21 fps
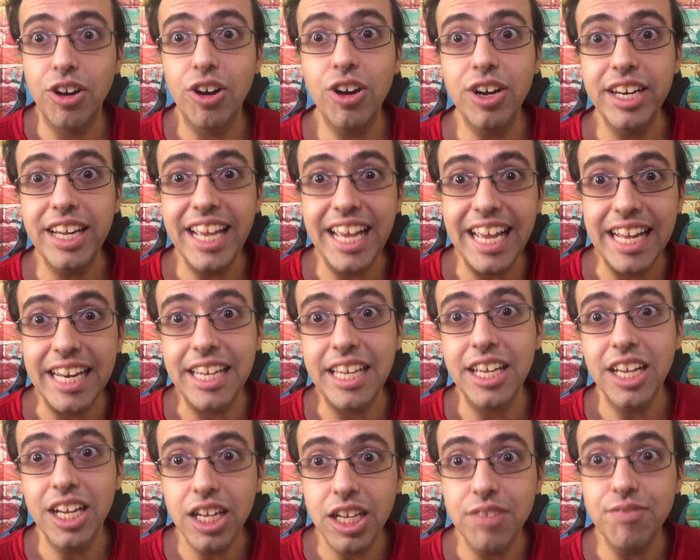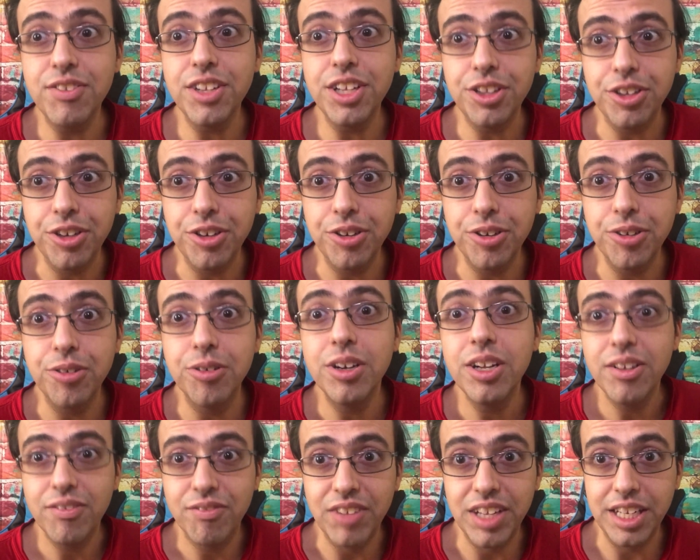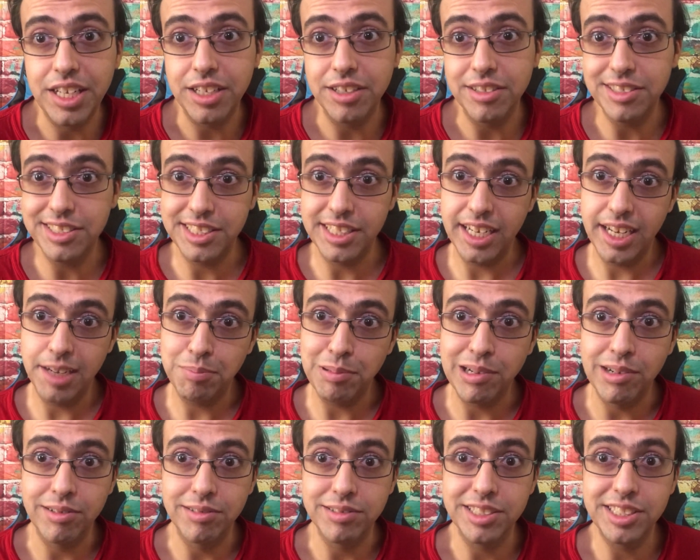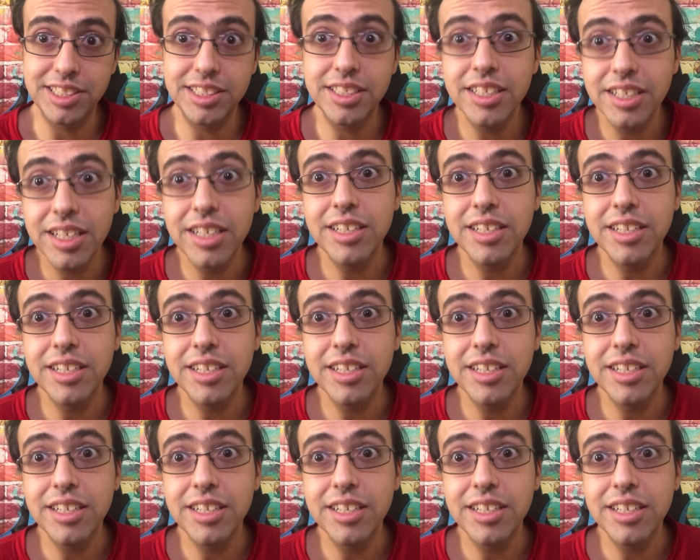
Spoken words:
on any of the new videos that I post.